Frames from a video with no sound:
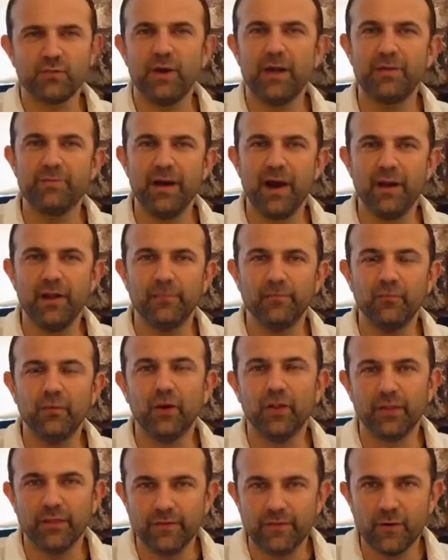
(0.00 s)
read about it.
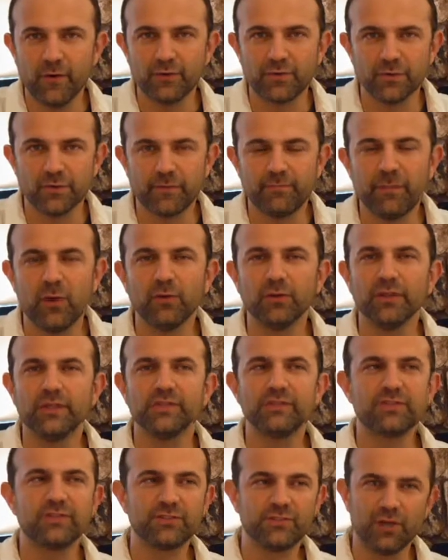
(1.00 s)
Well, the folks over at
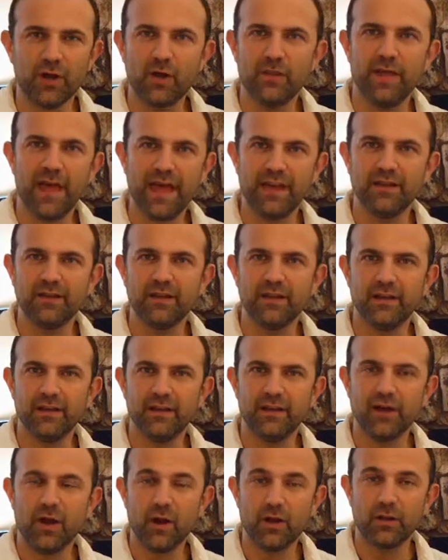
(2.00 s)
Bodelin saw that
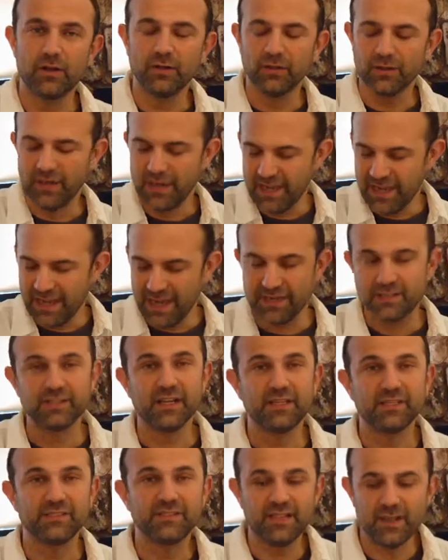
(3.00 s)
article and
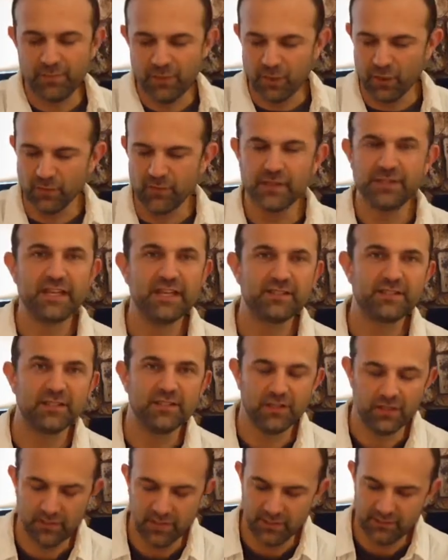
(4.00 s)
decided to send me over a
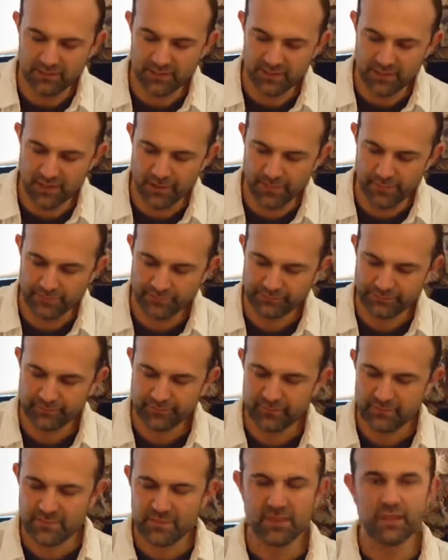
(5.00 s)
testing unit. So
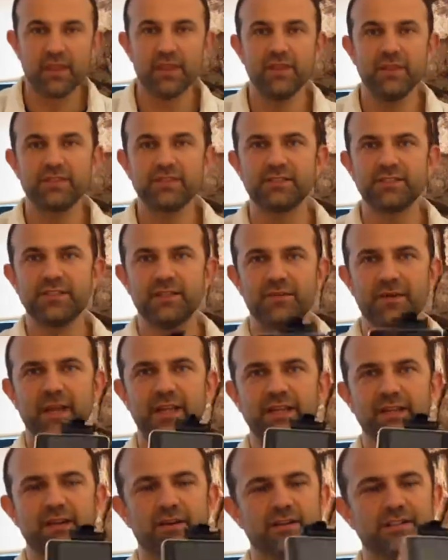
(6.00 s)
this is it
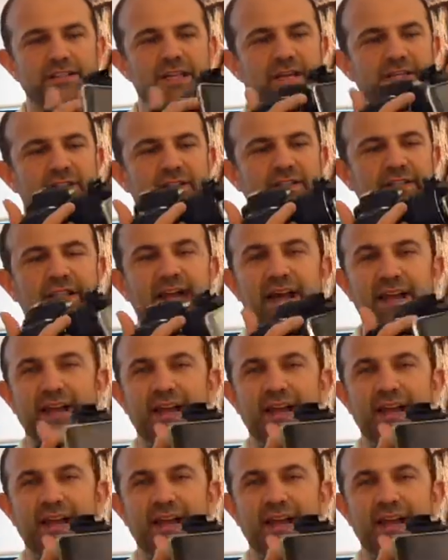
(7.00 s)
right here. It's actually got